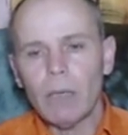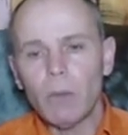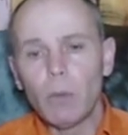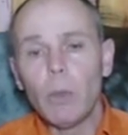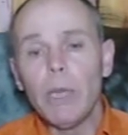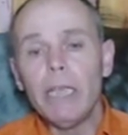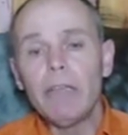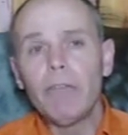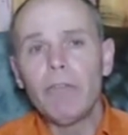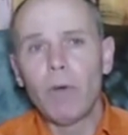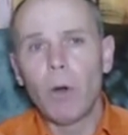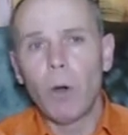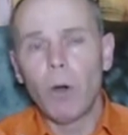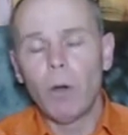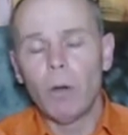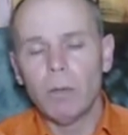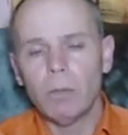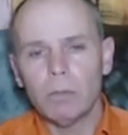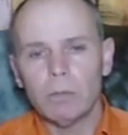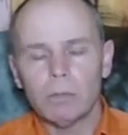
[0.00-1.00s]
Week
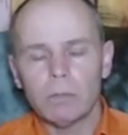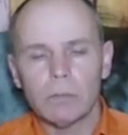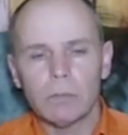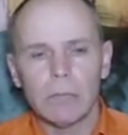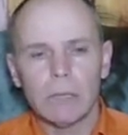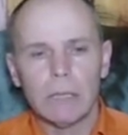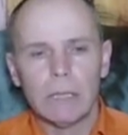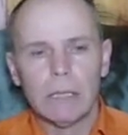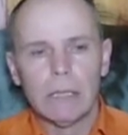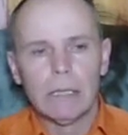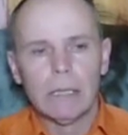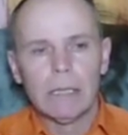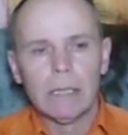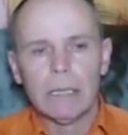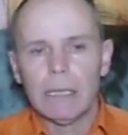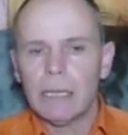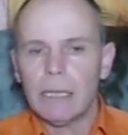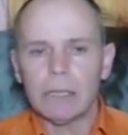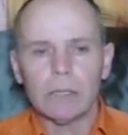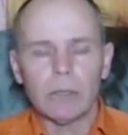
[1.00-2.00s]
4,
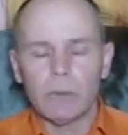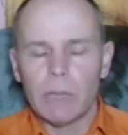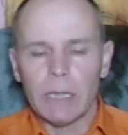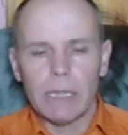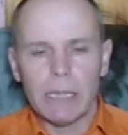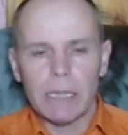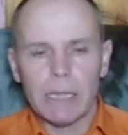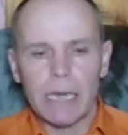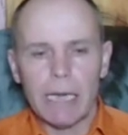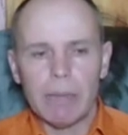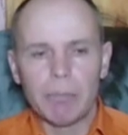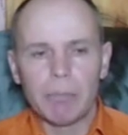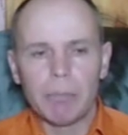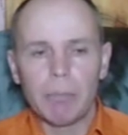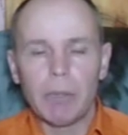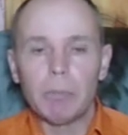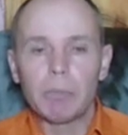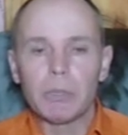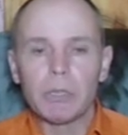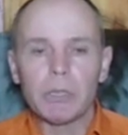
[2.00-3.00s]
as always the same,
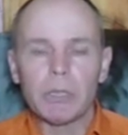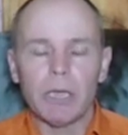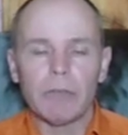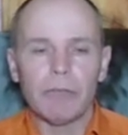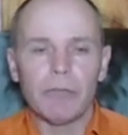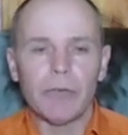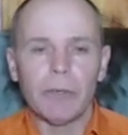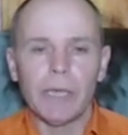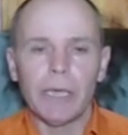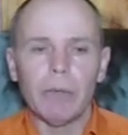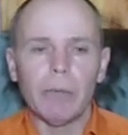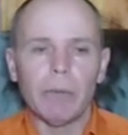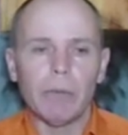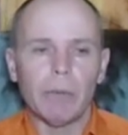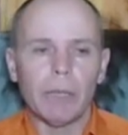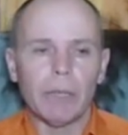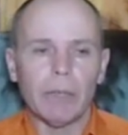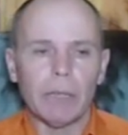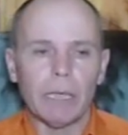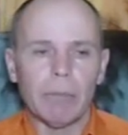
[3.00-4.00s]
people start phoning, we
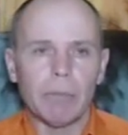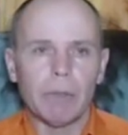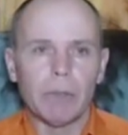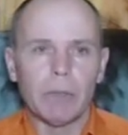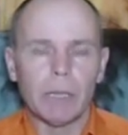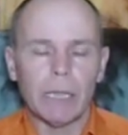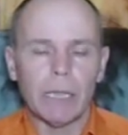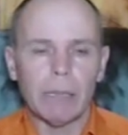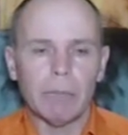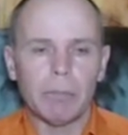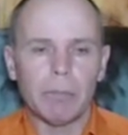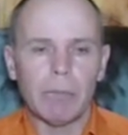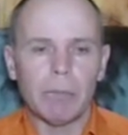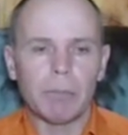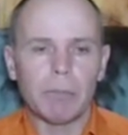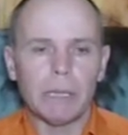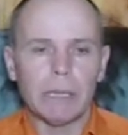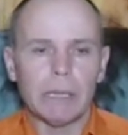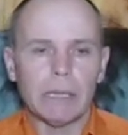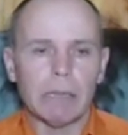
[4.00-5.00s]
want to come look at the
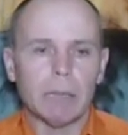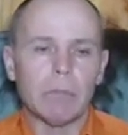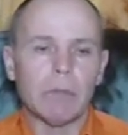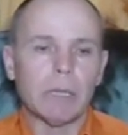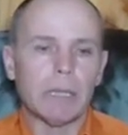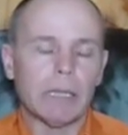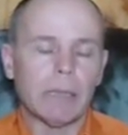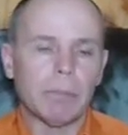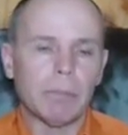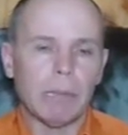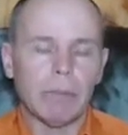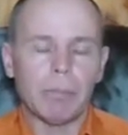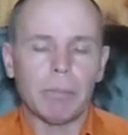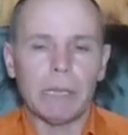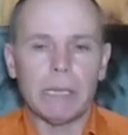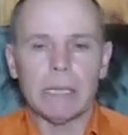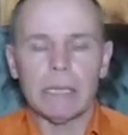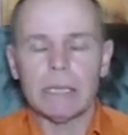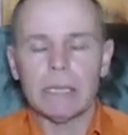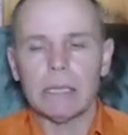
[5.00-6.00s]
puppies,
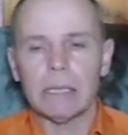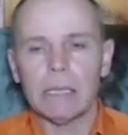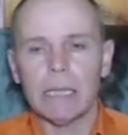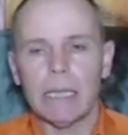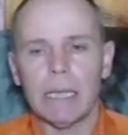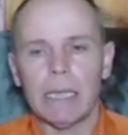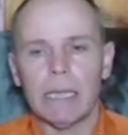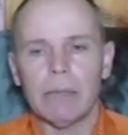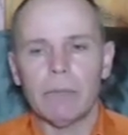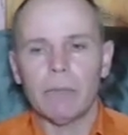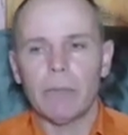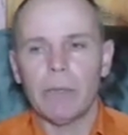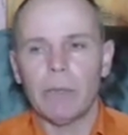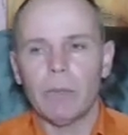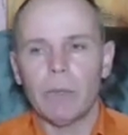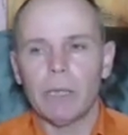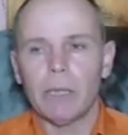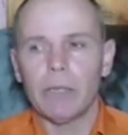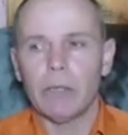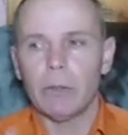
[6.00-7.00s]
and we
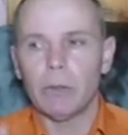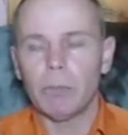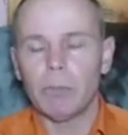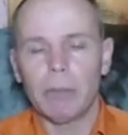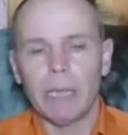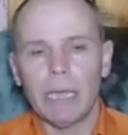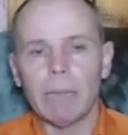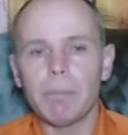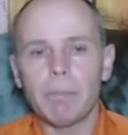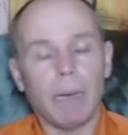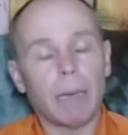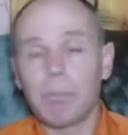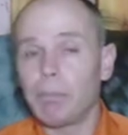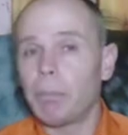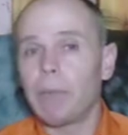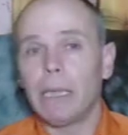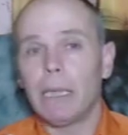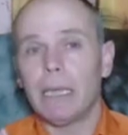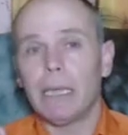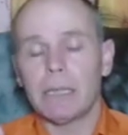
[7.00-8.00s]
want to pick a
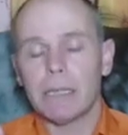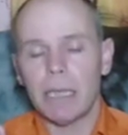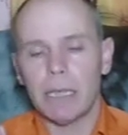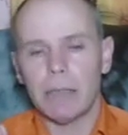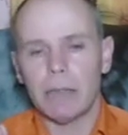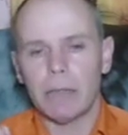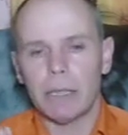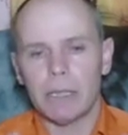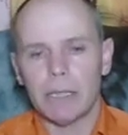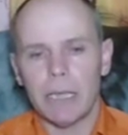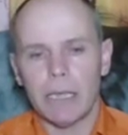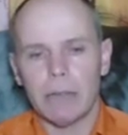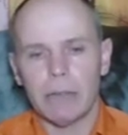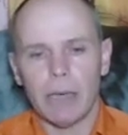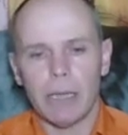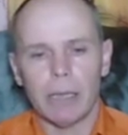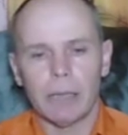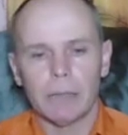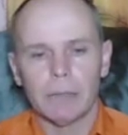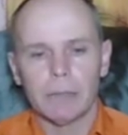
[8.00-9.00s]
puppy, etc.,
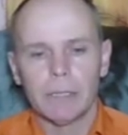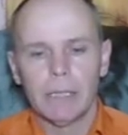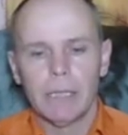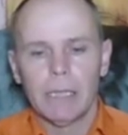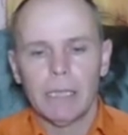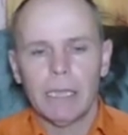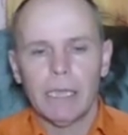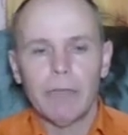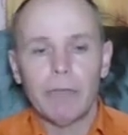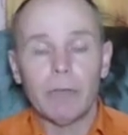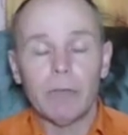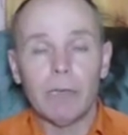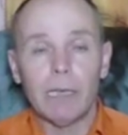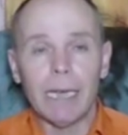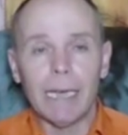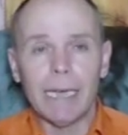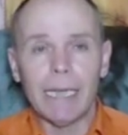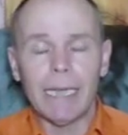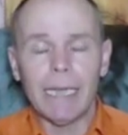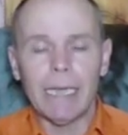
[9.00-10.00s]
etc. If you're
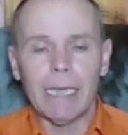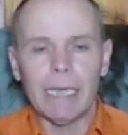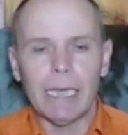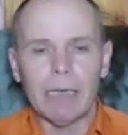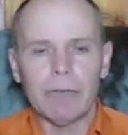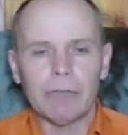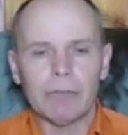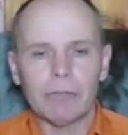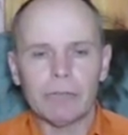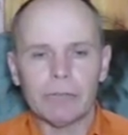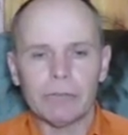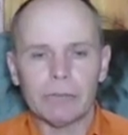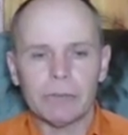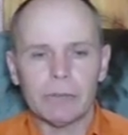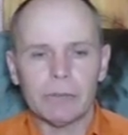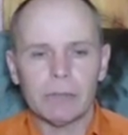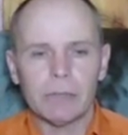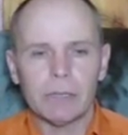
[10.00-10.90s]
lucky enough